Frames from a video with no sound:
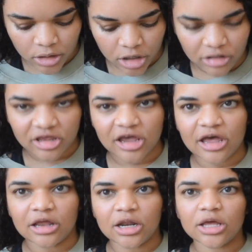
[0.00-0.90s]
and
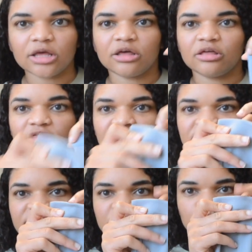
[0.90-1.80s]
then this
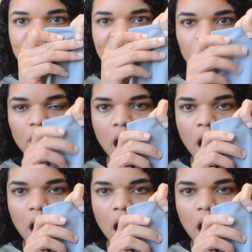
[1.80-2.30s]
is Rhino